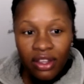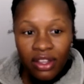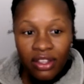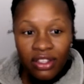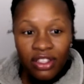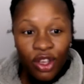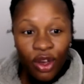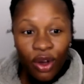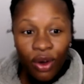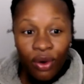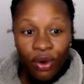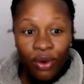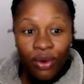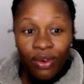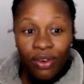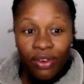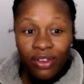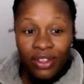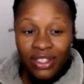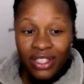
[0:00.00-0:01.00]
And
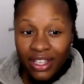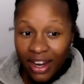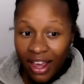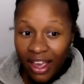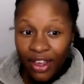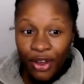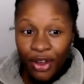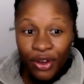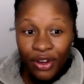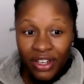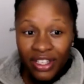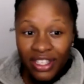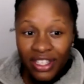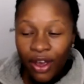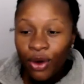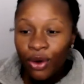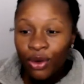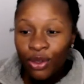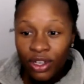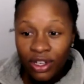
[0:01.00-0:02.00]
so today you're going to
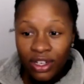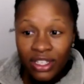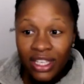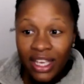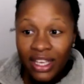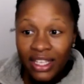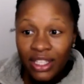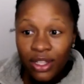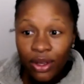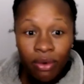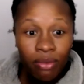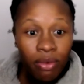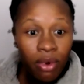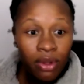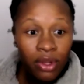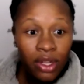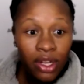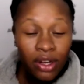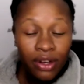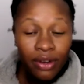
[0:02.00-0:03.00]
text, who's going to text their
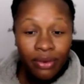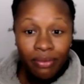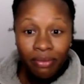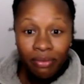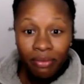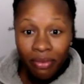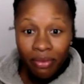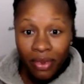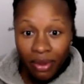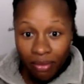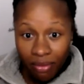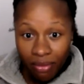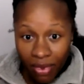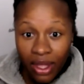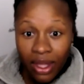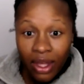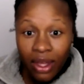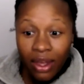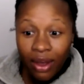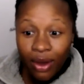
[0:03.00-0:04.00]
enroller?
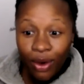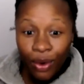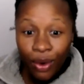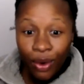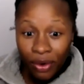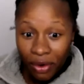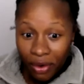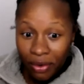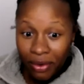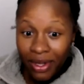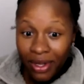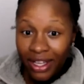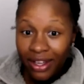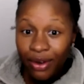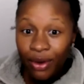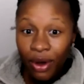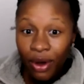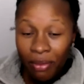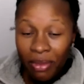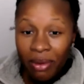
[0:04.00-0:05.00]
Who's going to do it?
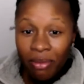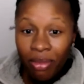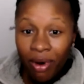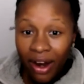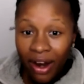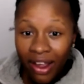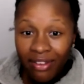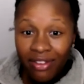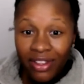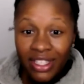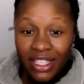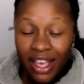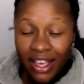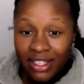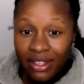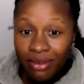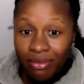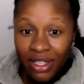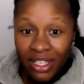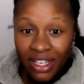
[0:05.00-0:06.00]
Who's going to be brave and
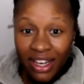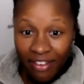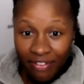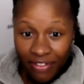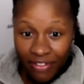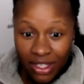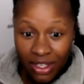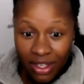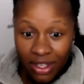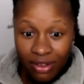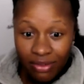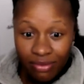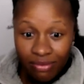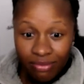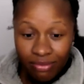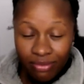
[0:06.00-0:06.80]
text them the deficit?